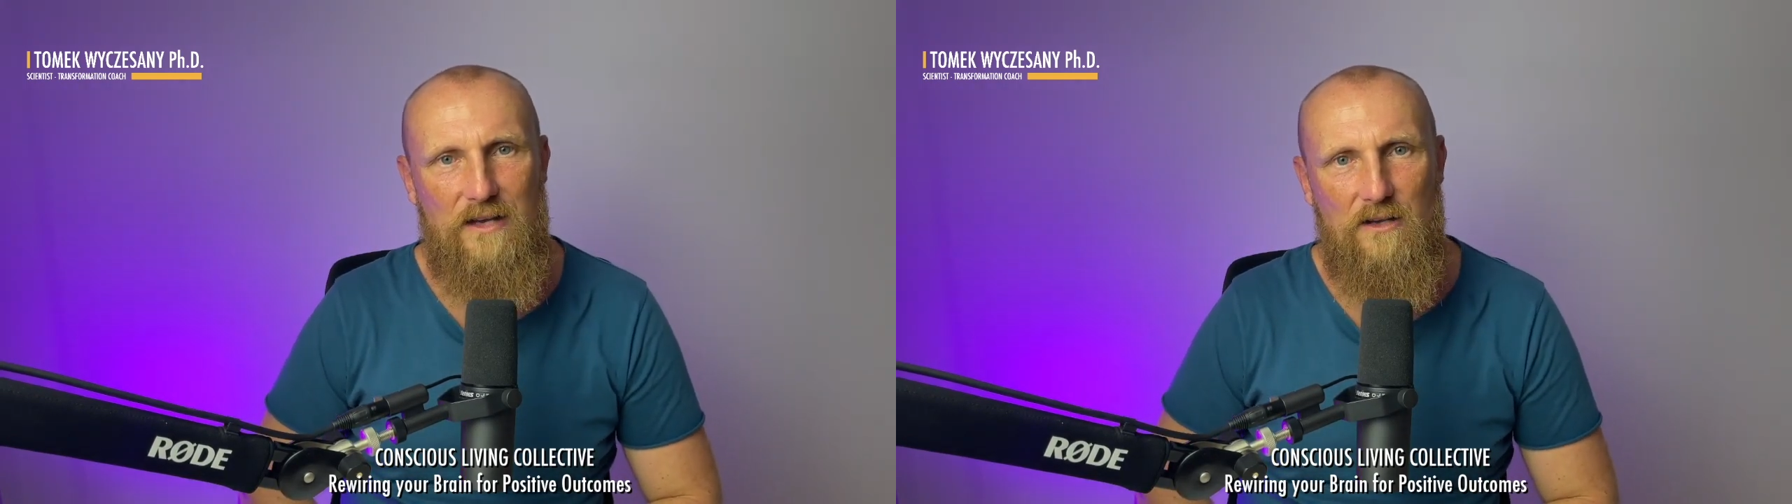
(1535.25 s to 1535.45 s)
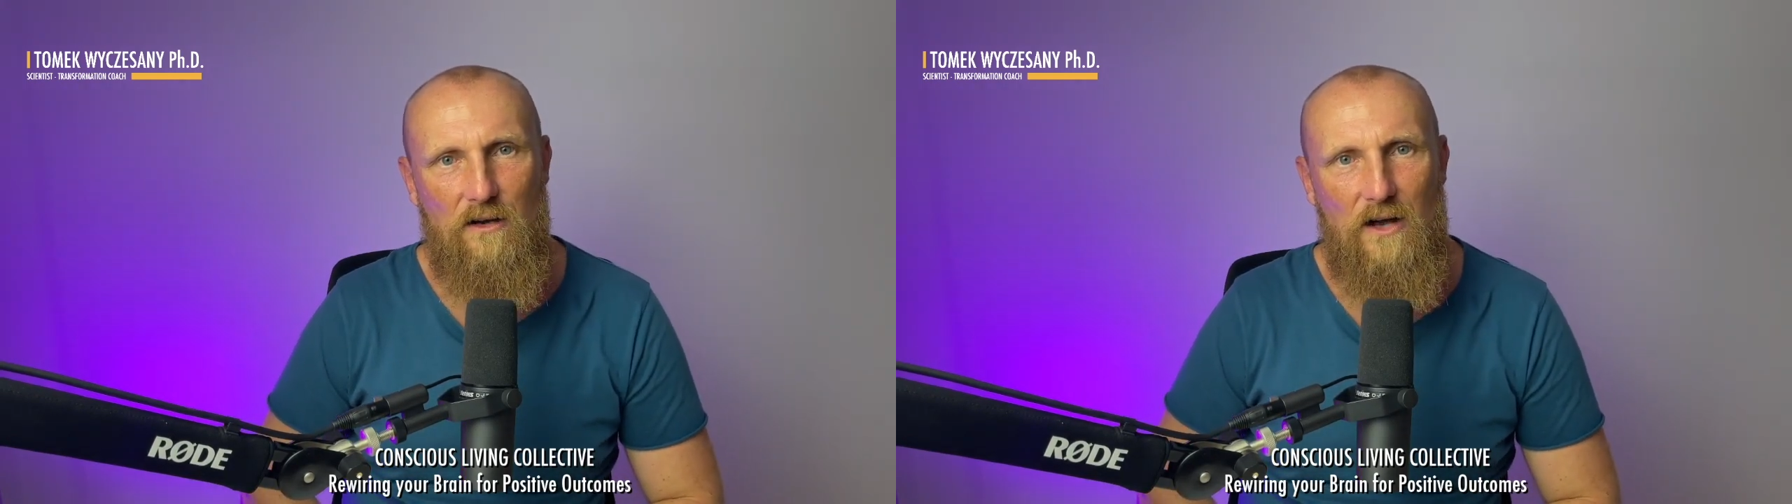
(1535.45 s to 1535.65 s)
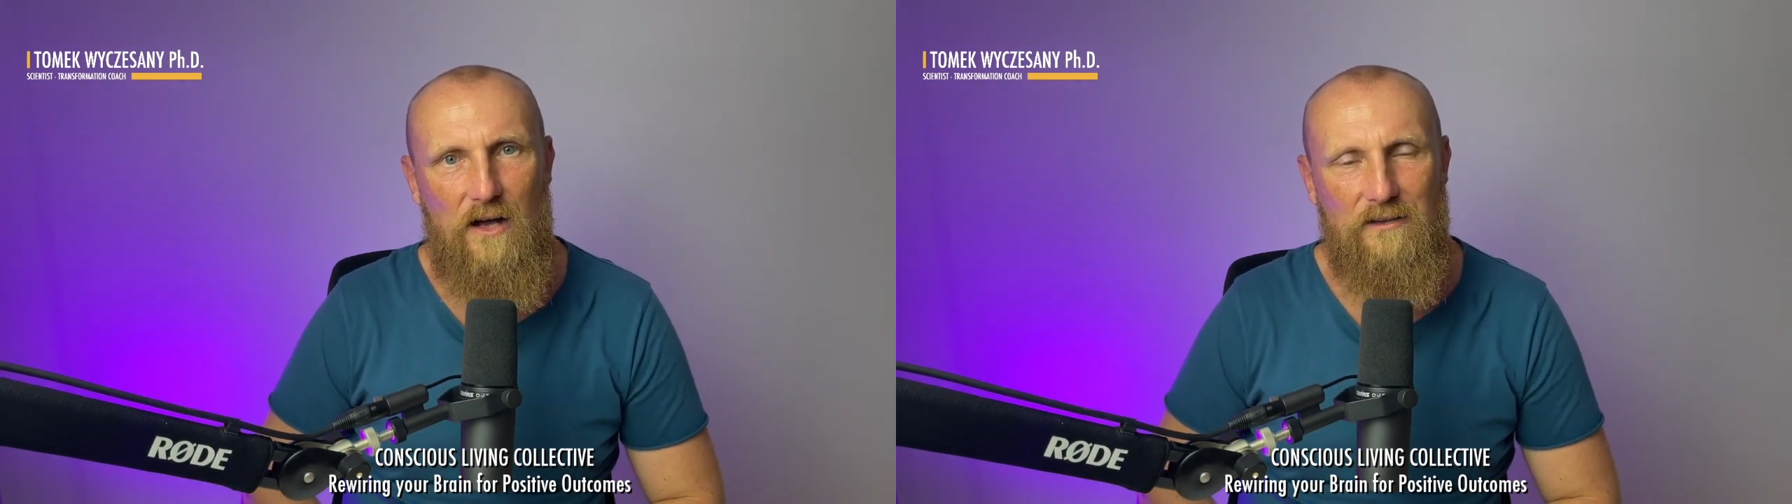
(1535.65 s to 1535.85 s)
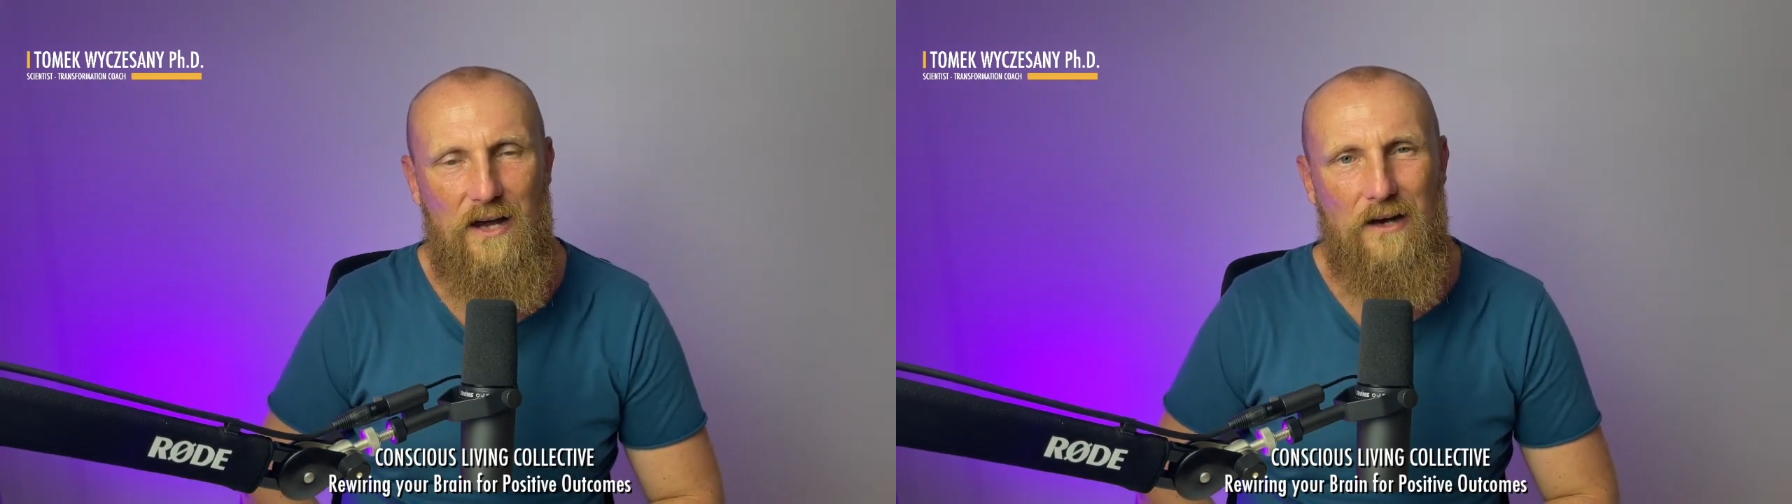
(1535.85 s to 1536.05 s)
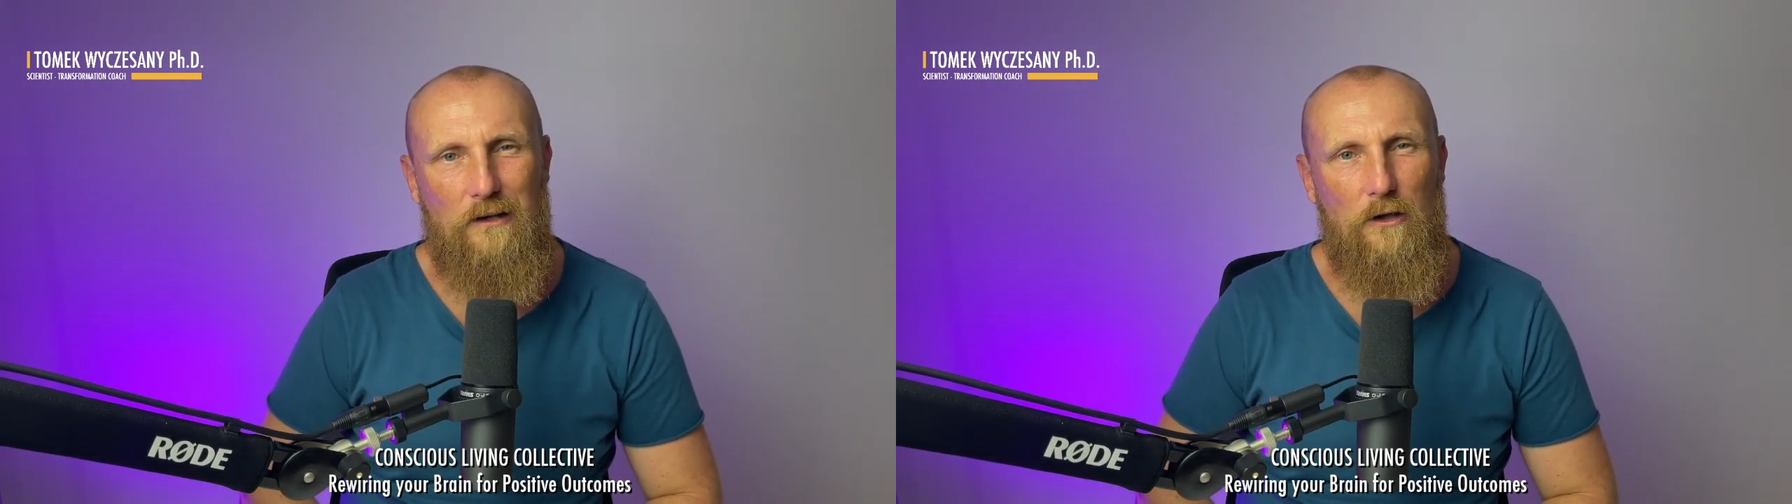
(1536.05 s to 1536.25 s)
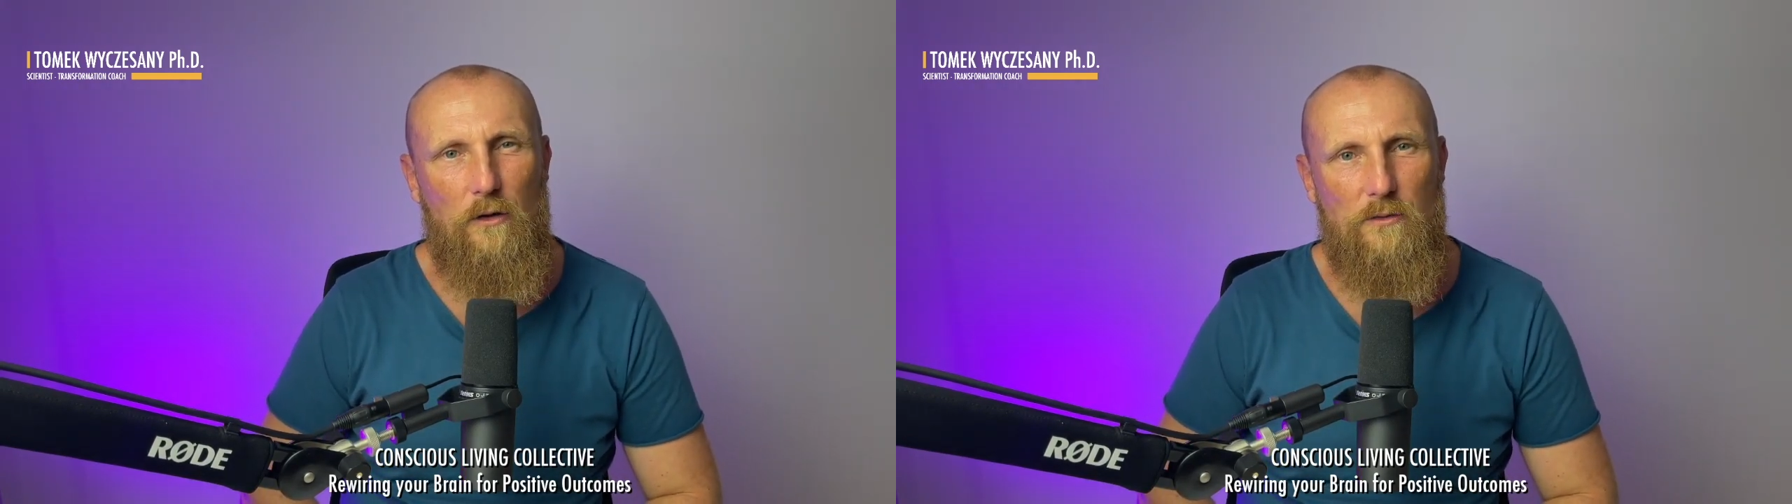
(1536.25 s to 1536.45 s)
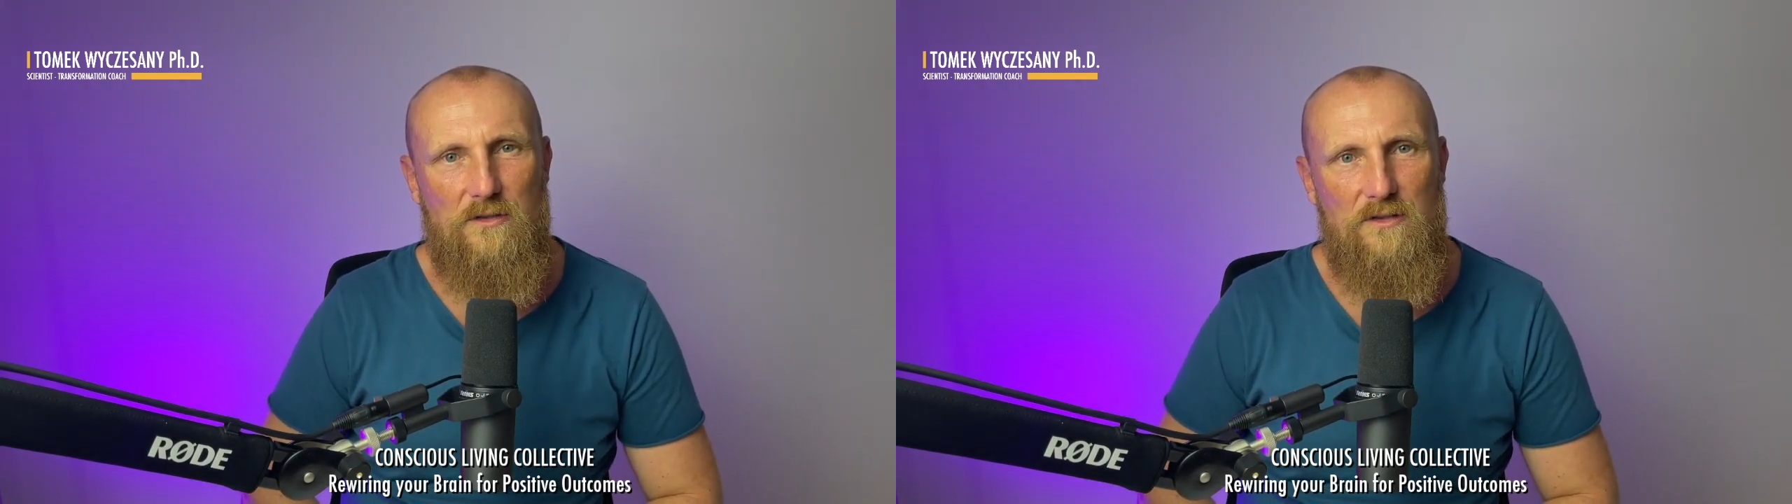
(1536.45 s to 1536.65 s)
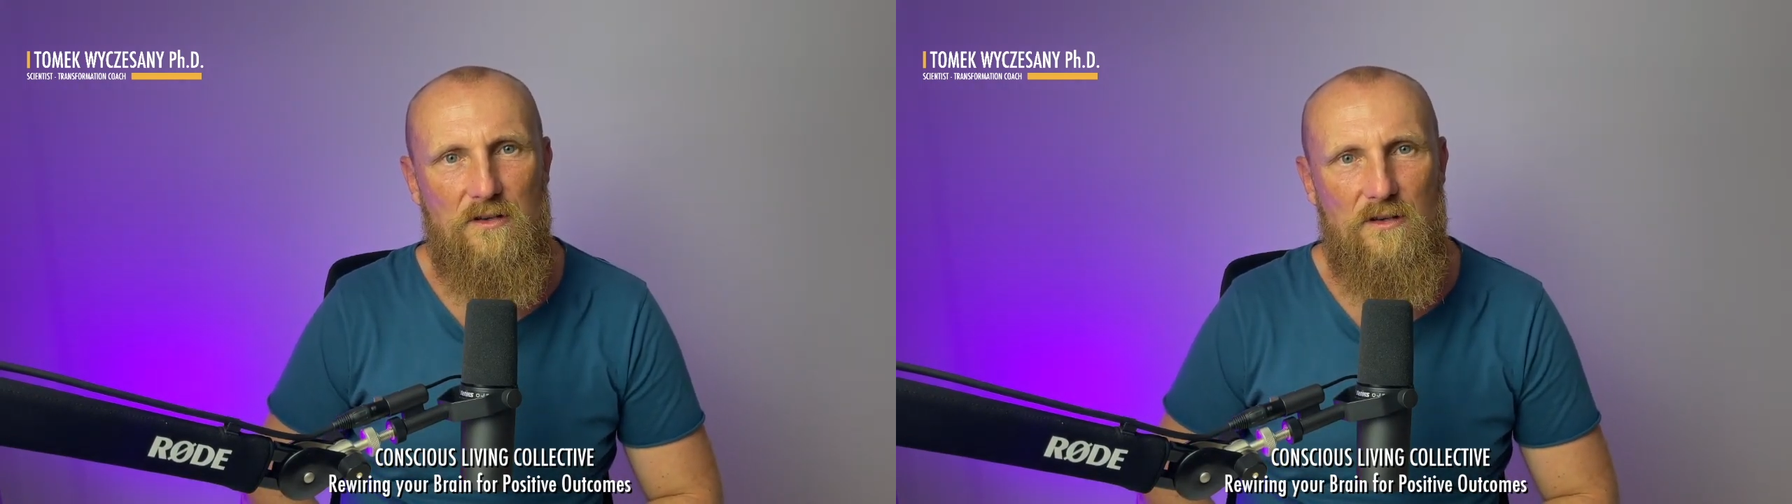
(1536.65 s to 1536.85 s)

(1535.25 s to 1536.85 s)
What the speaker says: and your gut are closed.